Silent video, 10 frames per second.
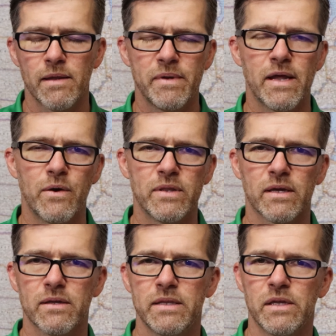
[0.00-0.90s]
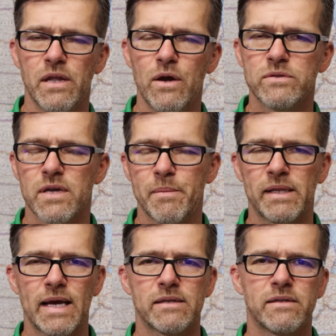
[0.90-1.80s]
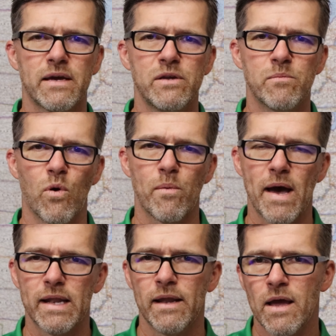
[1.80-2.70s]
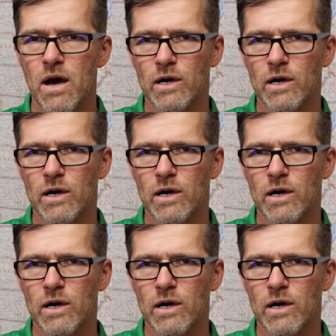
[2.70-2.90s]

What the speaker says: let me know in the notes. I'd be glad to tell you more about it.